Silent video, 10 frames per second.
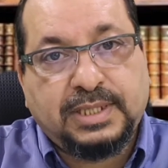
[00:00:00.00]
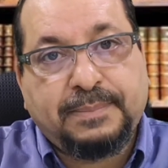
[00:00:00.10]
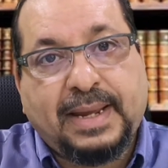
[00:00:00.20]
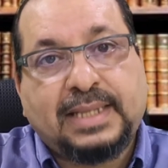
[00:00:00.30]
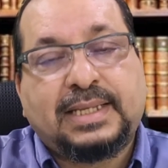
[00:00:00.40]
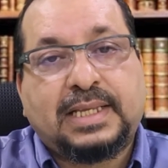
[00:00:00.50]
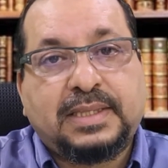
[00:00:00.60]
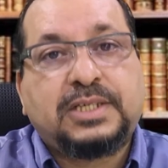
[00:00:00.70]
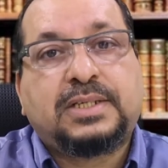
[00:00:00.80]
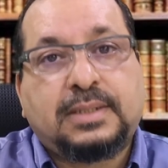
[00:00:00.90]
demand
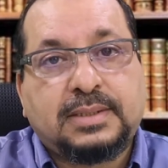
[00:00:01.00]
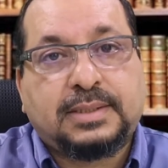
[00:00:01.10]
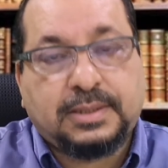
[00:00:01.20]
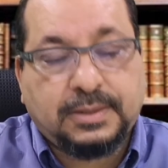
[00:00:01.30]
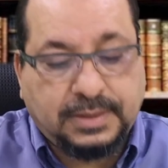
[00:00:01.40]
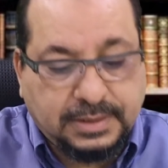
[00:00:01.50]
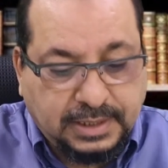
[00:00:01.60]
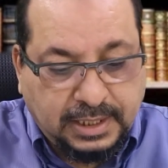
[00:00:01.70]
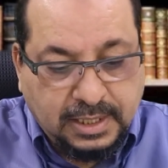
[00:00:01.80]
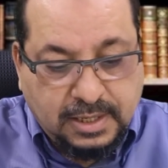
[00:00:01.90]
additional
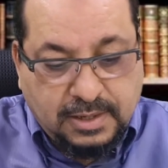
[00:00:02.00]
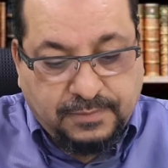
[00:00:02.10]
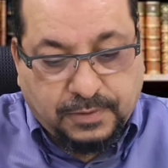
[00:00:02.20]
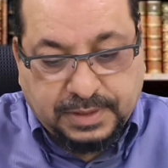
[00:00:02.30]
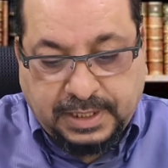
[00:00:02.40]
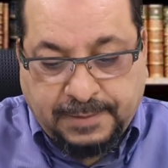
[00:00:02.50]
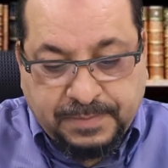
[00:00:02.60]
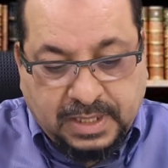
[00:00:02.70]
security for the